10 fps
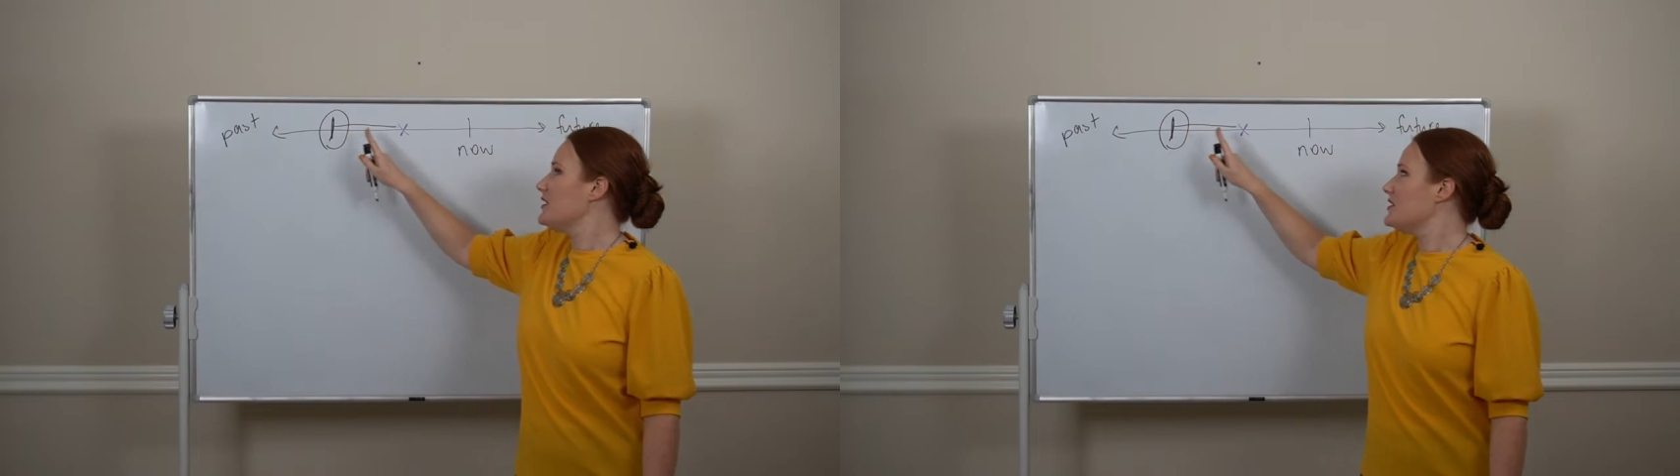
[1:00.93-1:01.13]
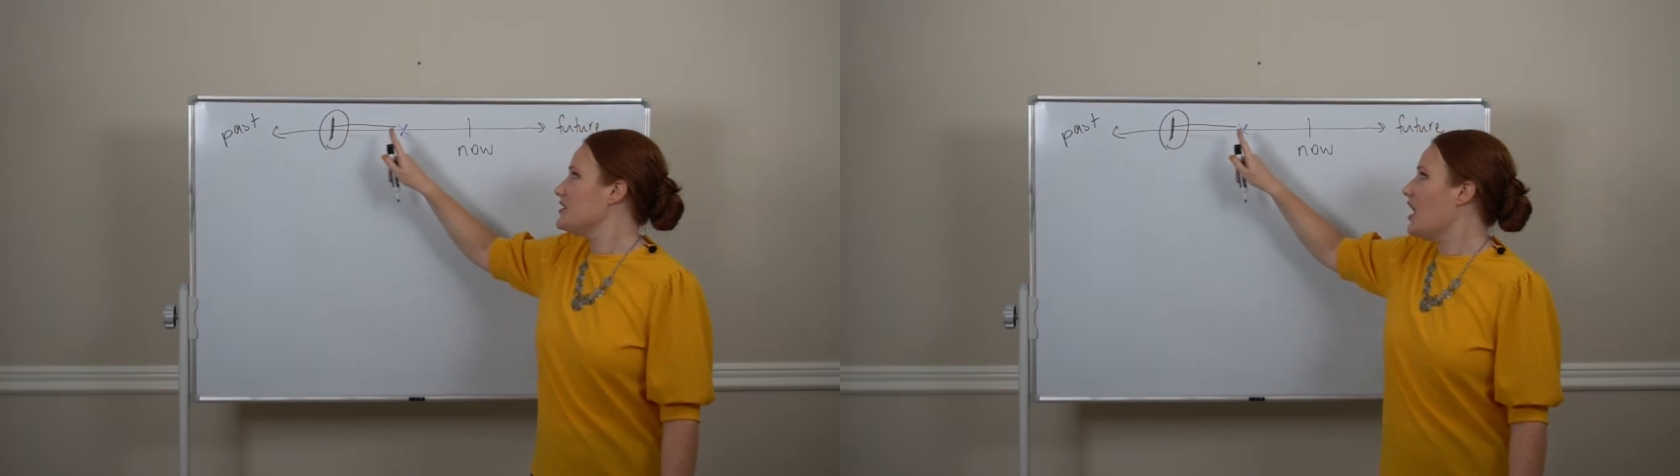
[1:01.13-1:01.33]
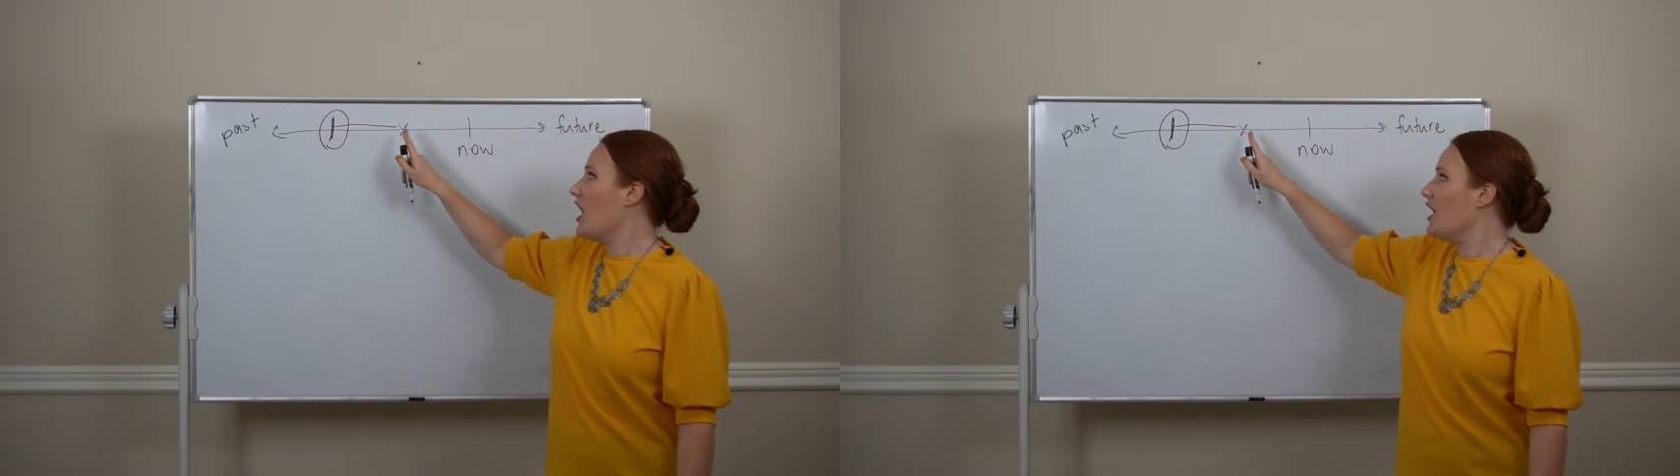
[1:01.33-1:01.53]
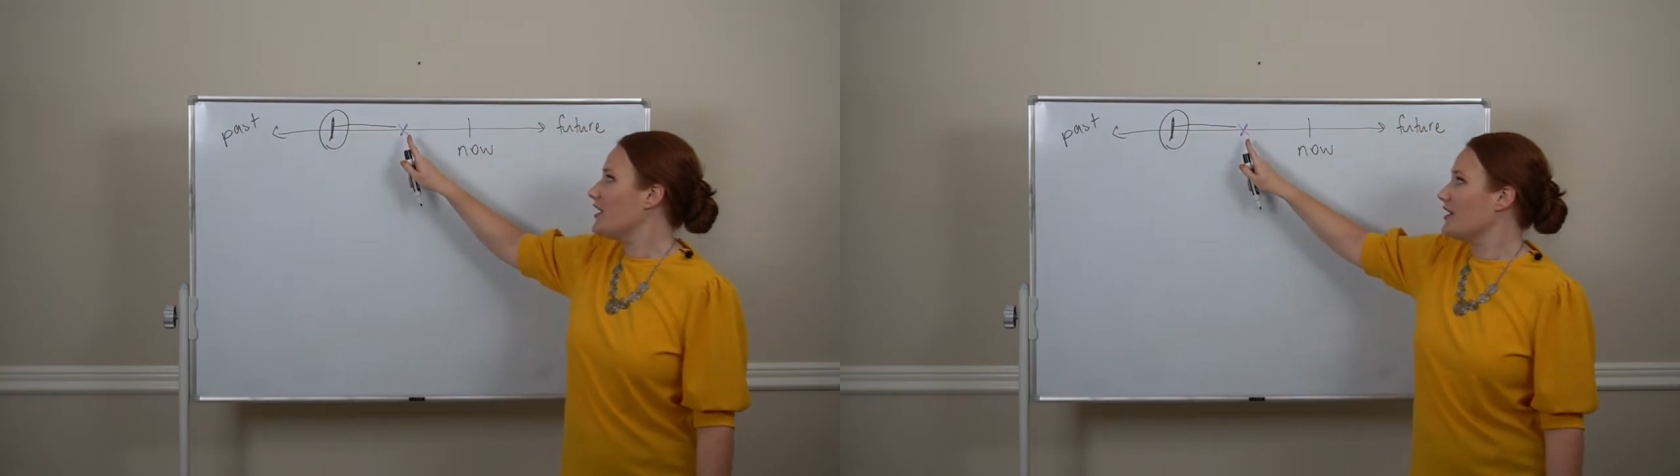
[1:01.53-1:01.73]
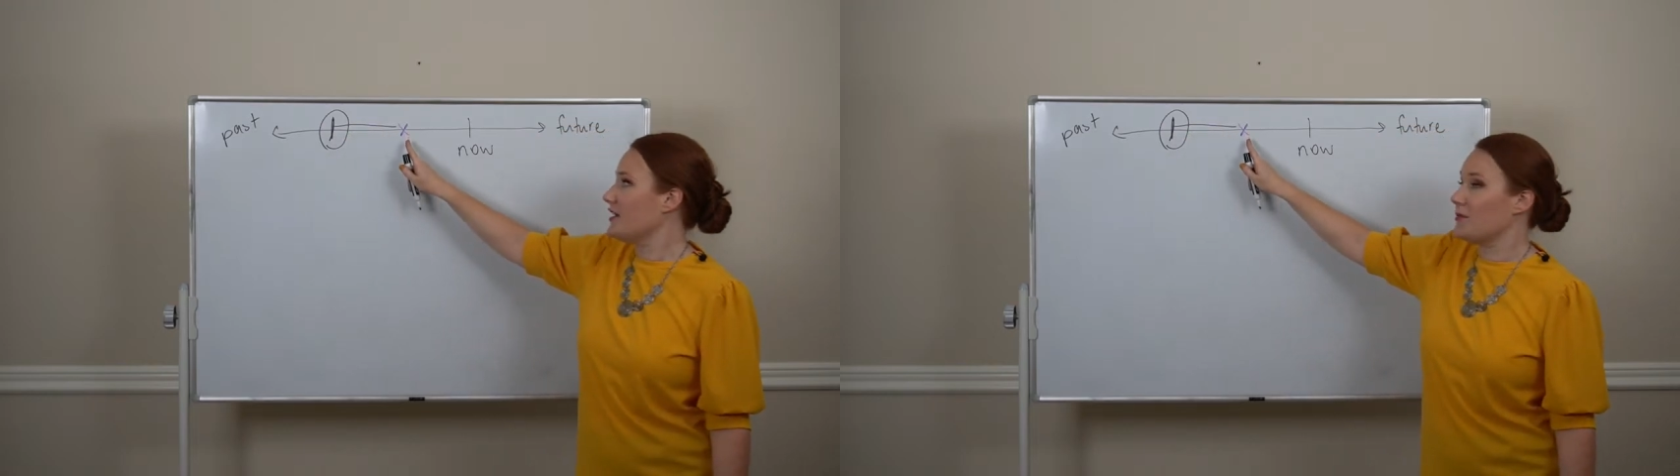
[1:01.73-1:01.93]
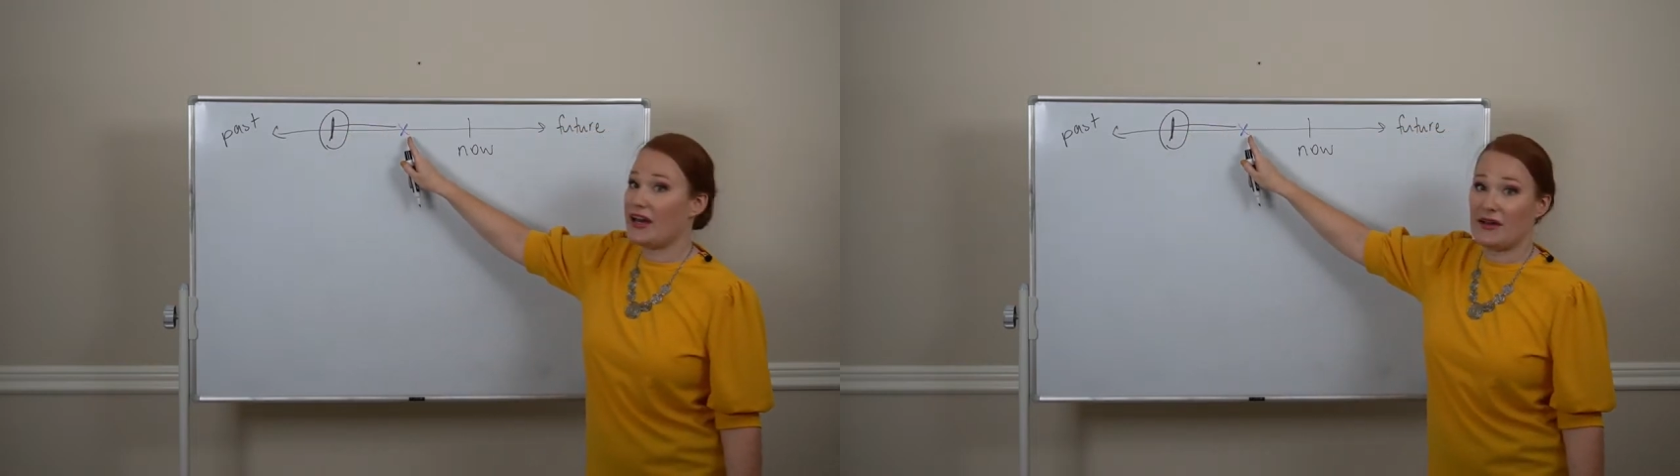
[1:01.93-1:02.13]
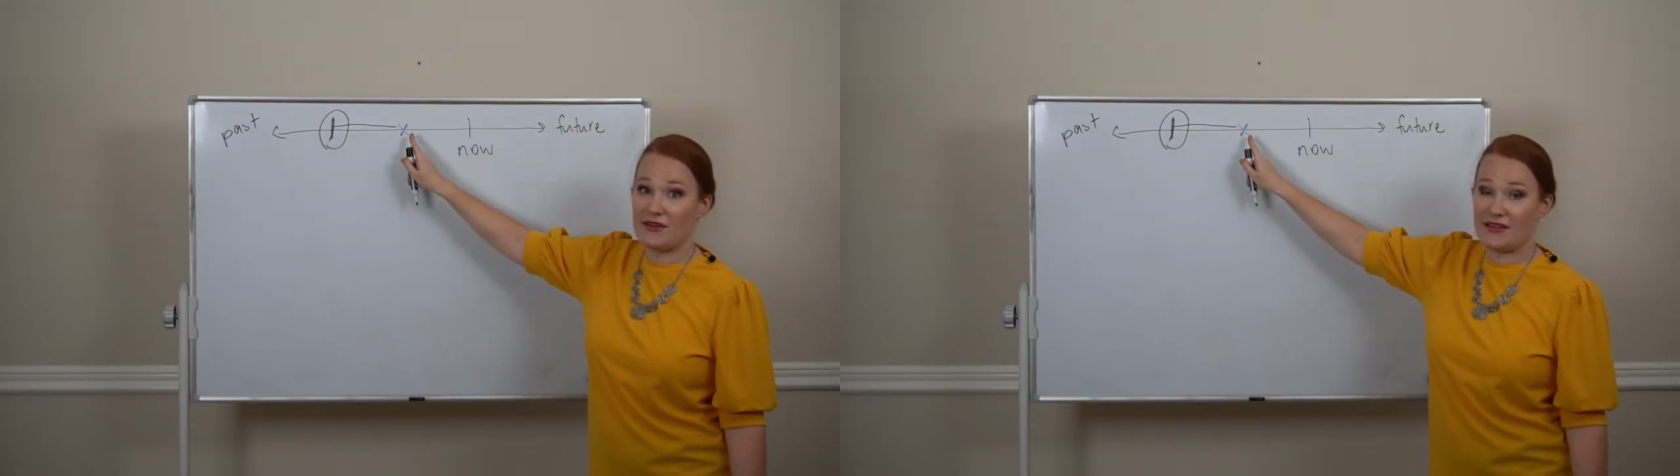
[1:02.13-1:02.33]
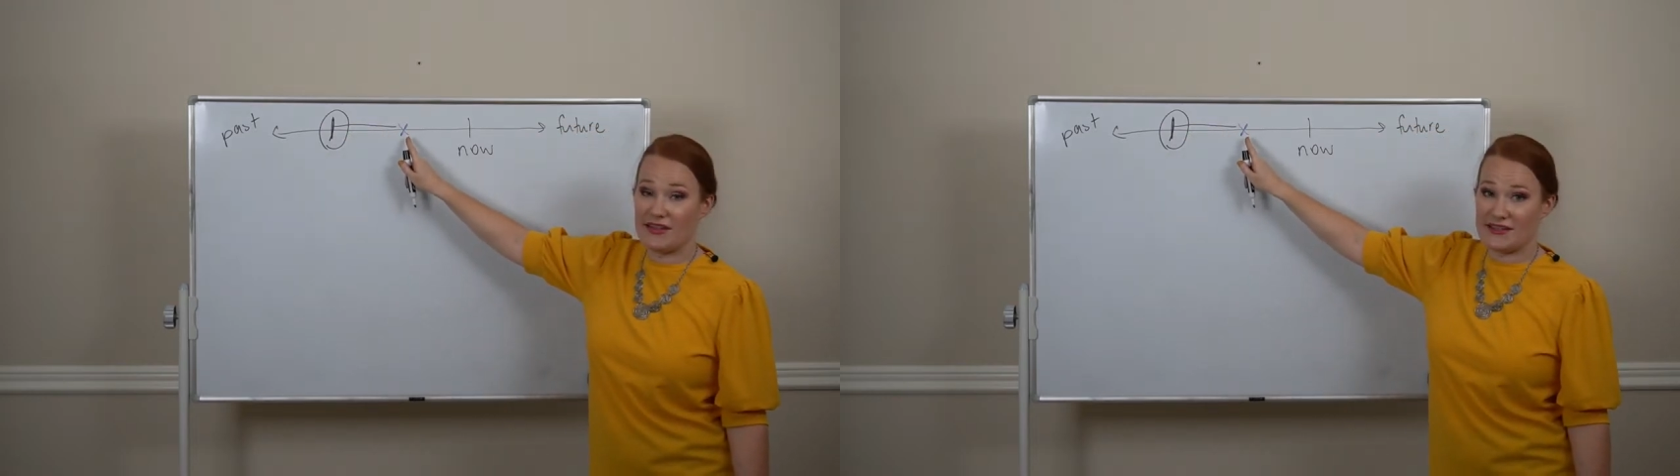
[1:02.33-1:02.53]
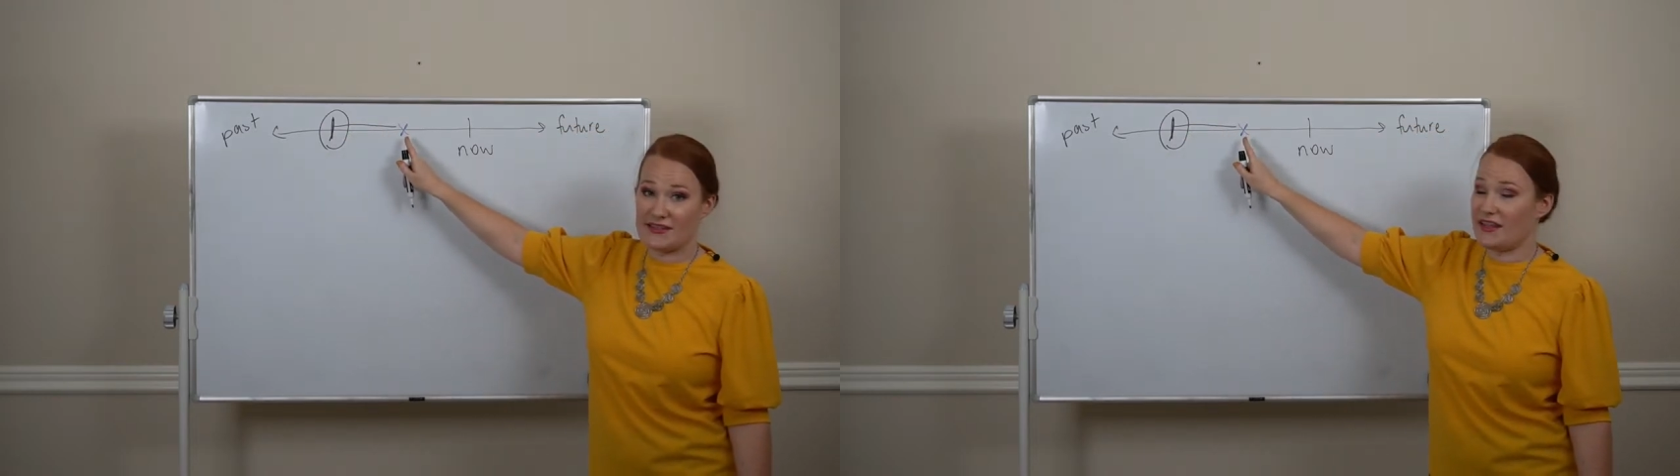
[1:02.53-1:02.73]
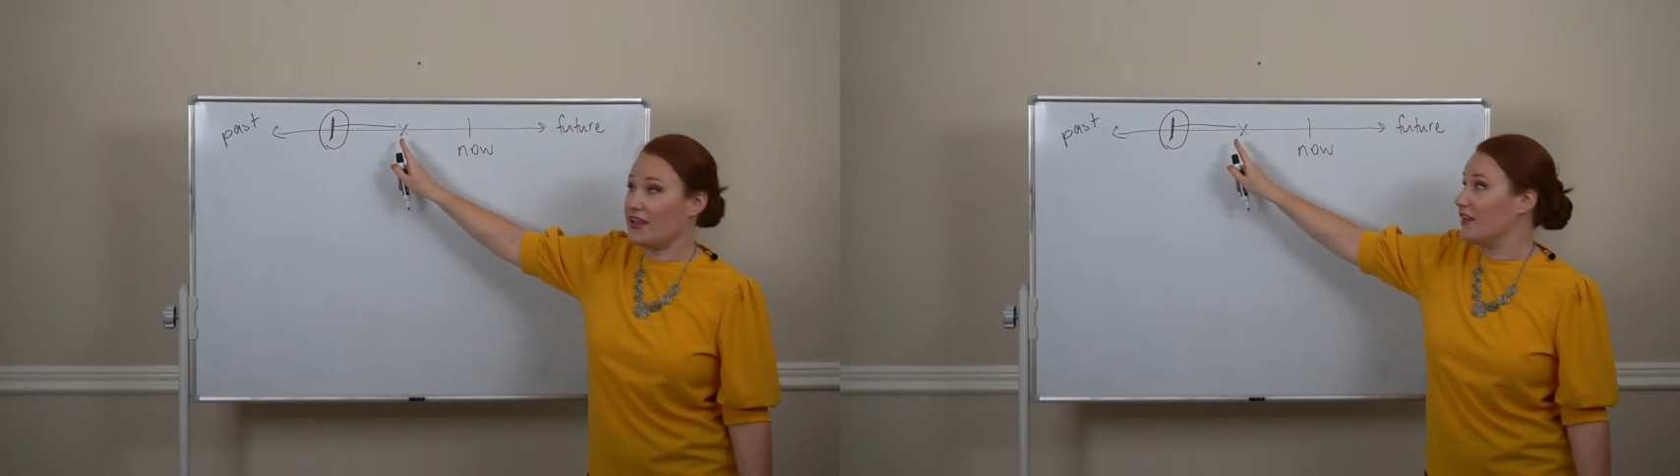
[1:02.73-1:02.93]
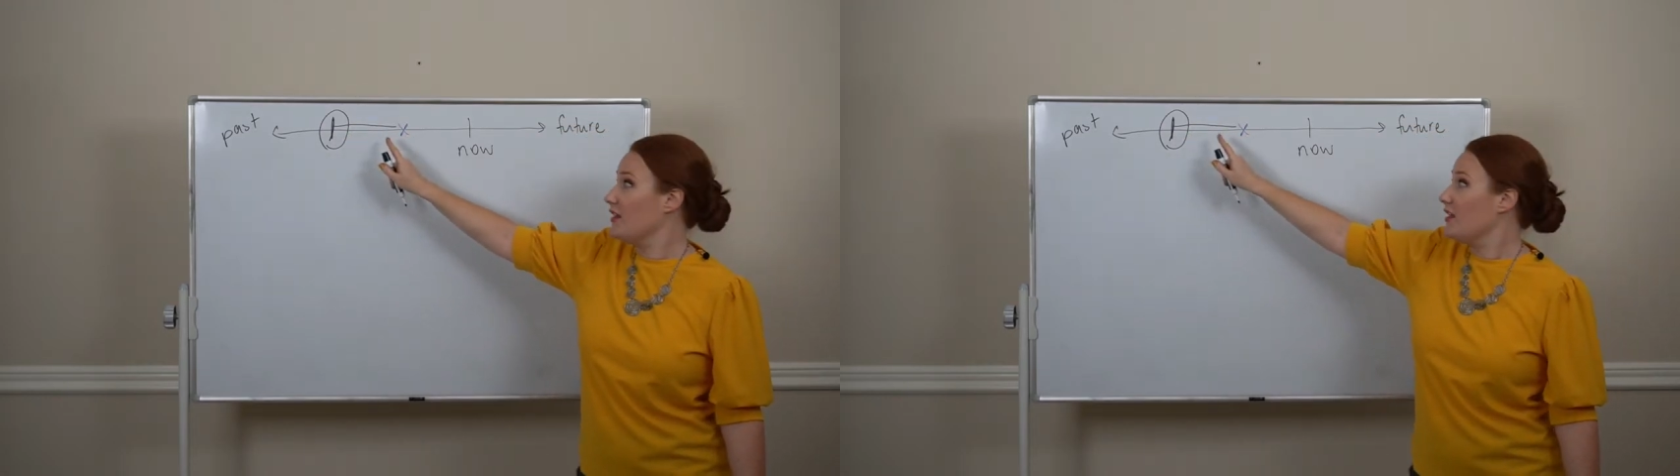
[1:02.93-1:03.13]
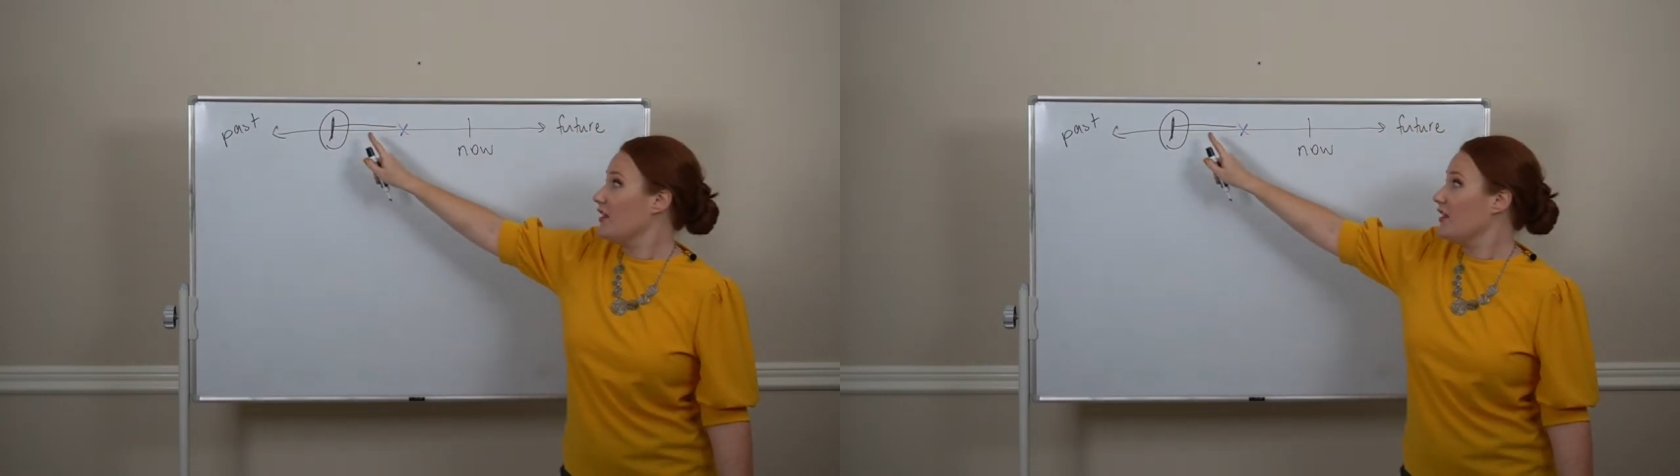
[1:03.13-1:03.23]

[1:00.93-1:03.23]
talking about this thing